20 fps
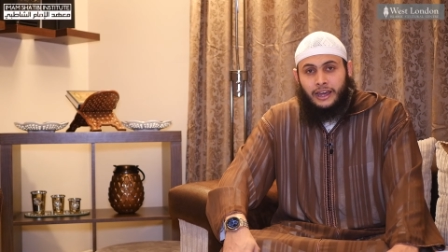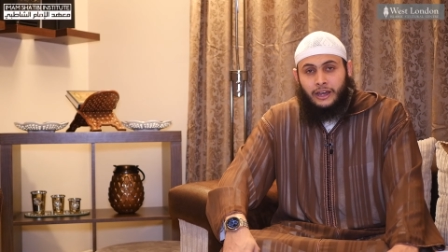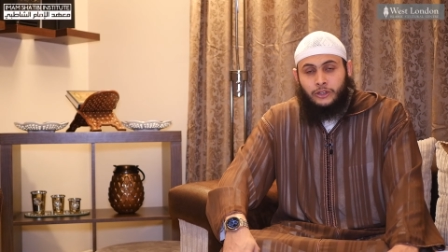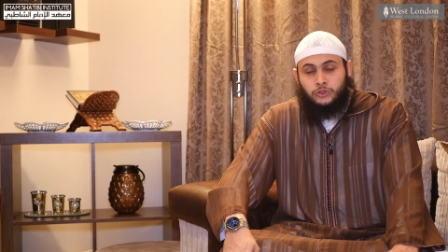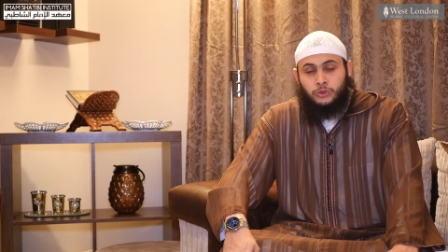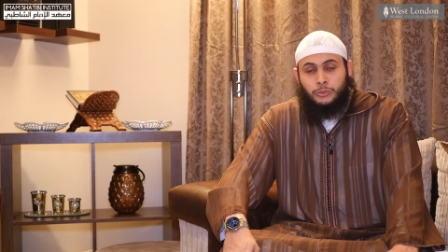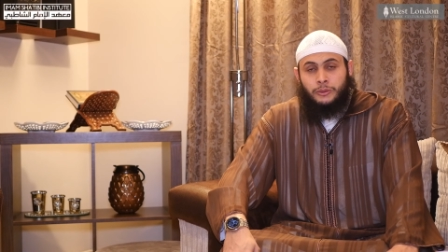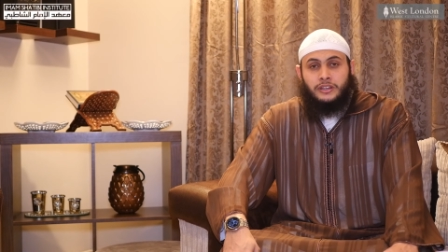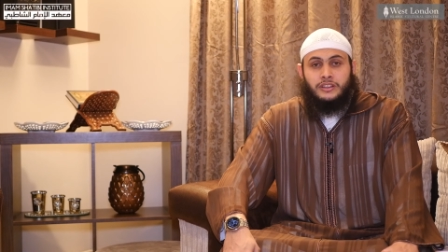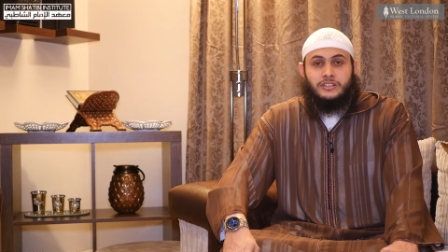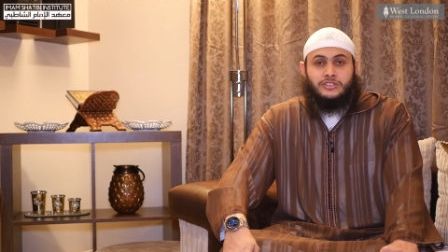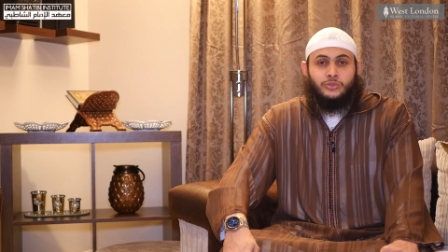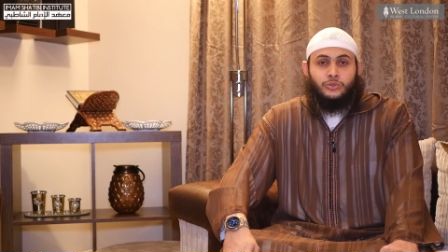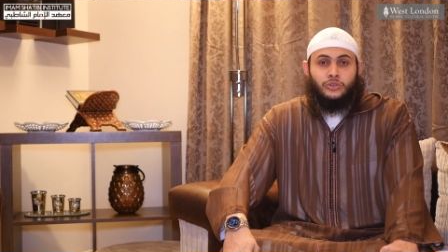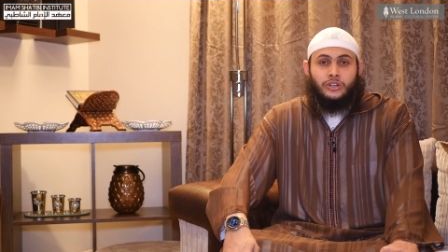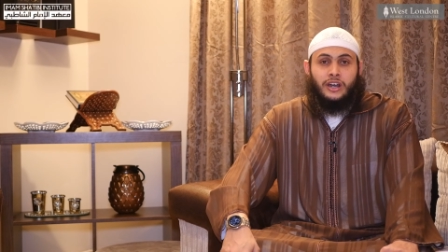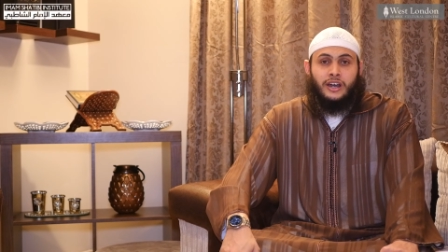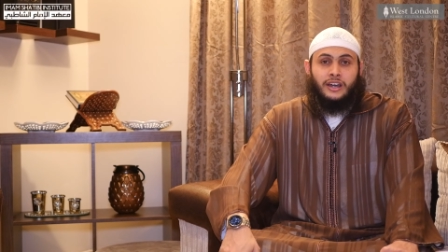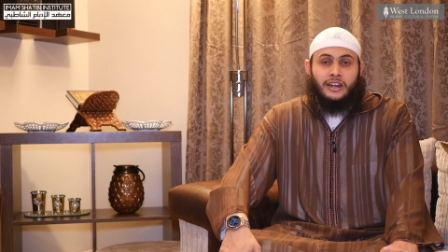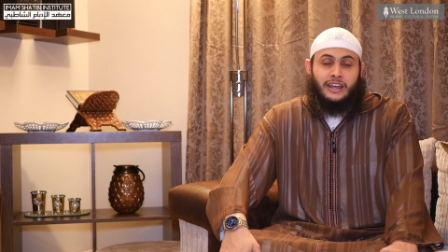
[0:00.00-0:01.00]
and to make this
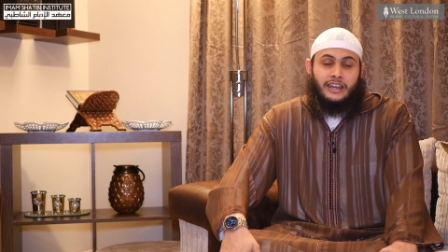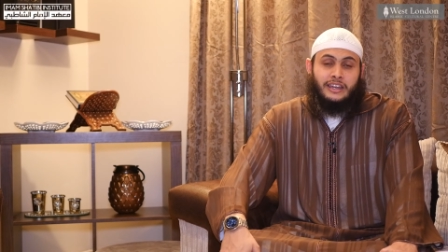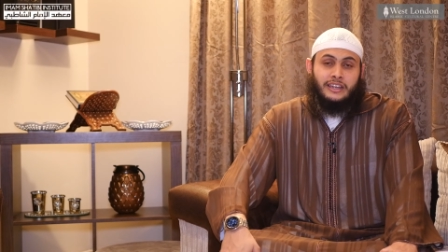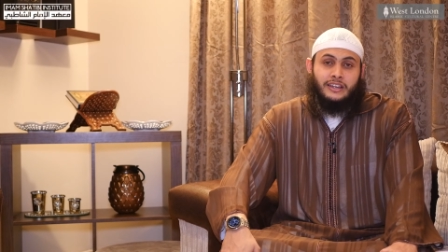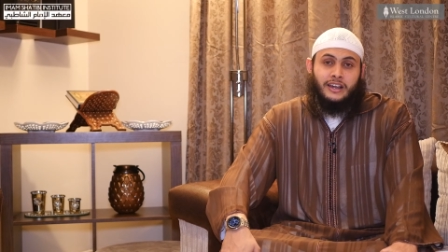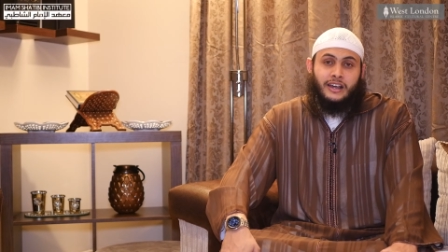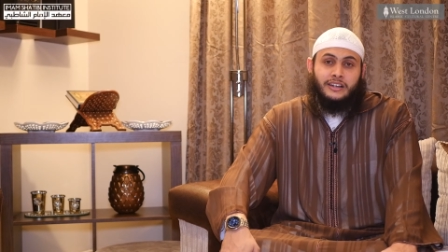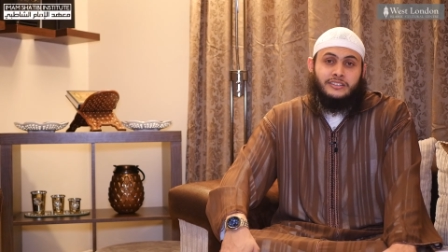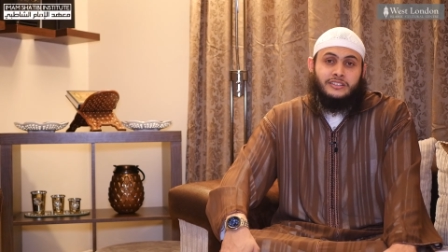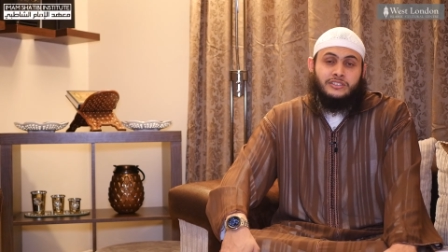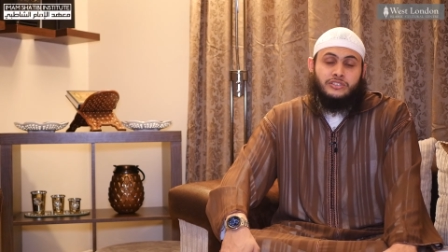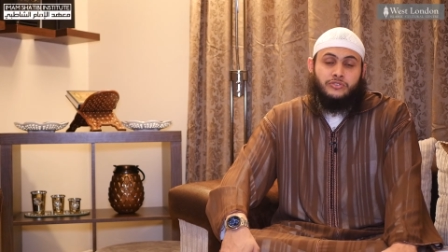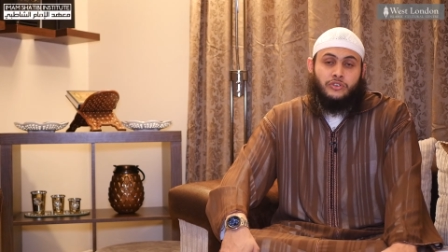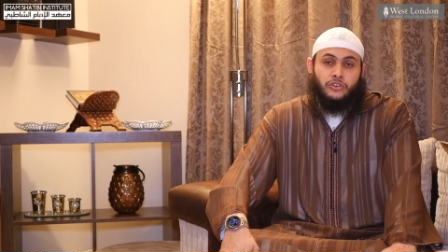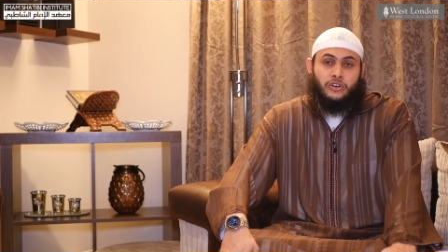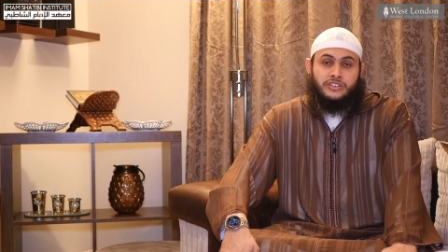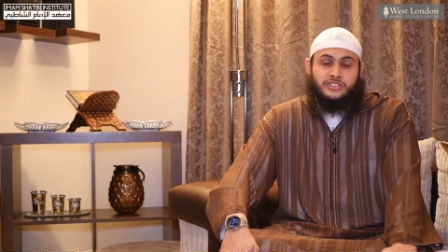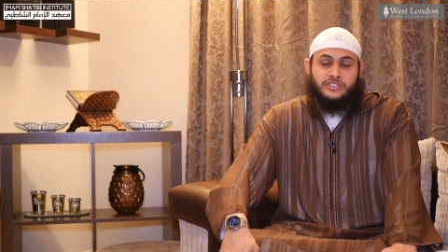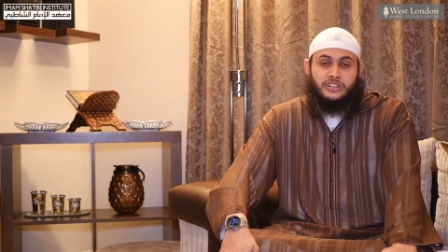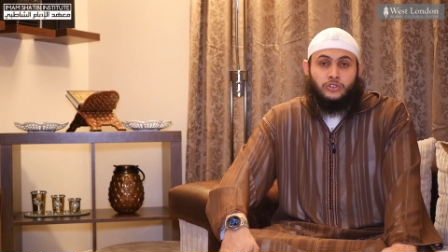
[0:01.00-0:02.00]
Quran a guidance
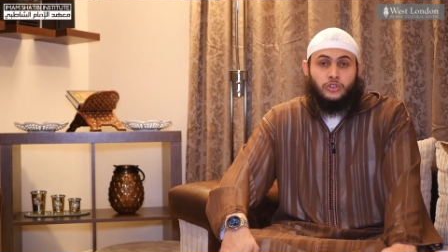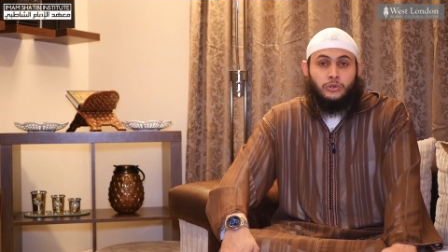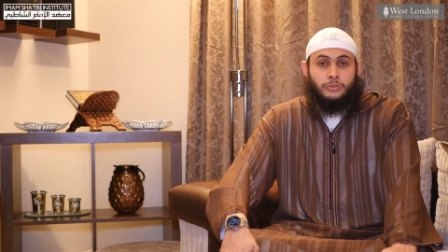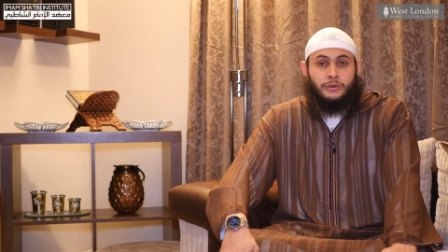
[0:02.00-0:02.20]
for us and